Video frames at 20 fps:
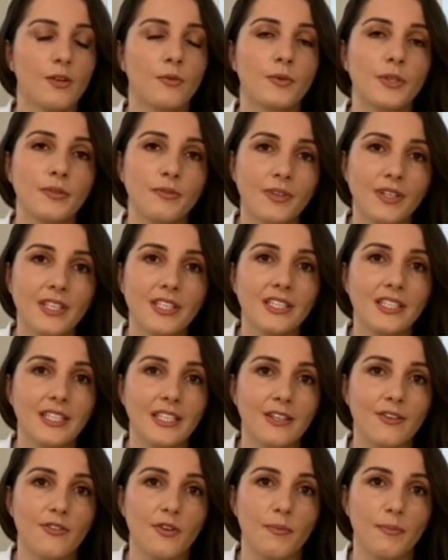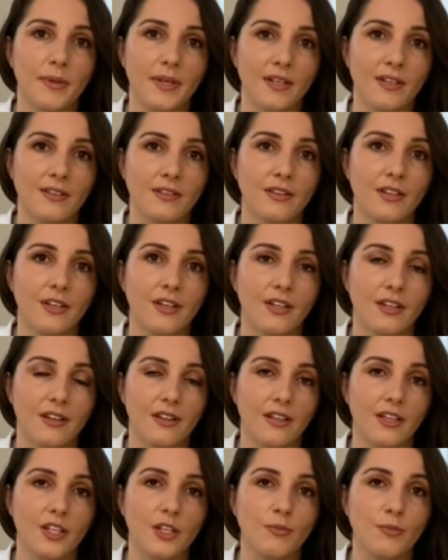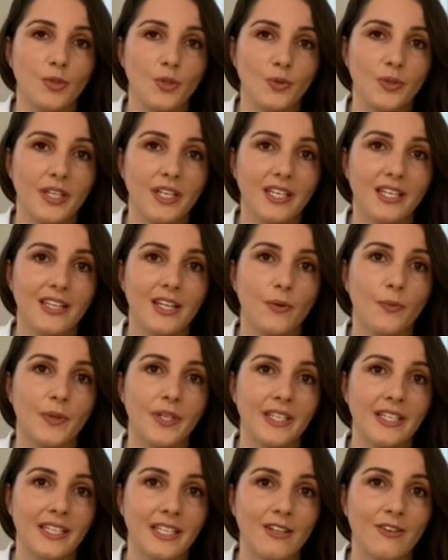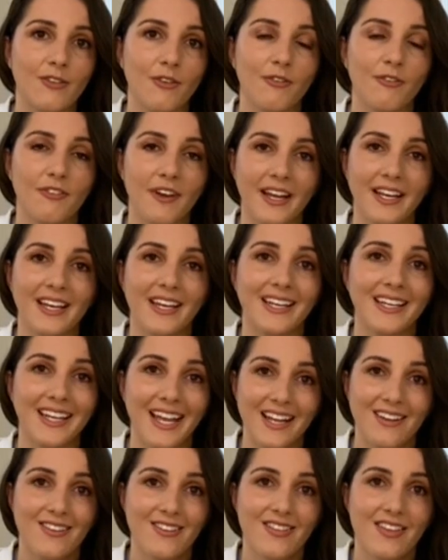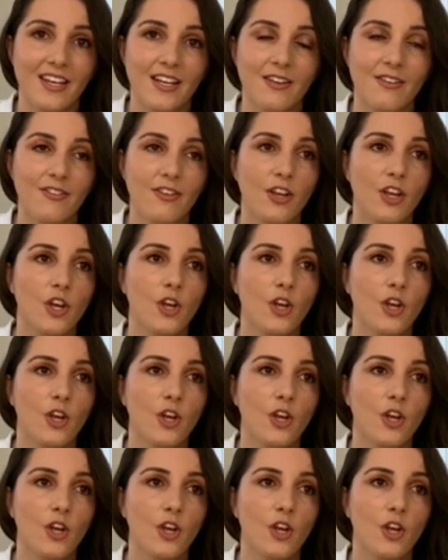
We really need to build the, the immunity that we need to fight against this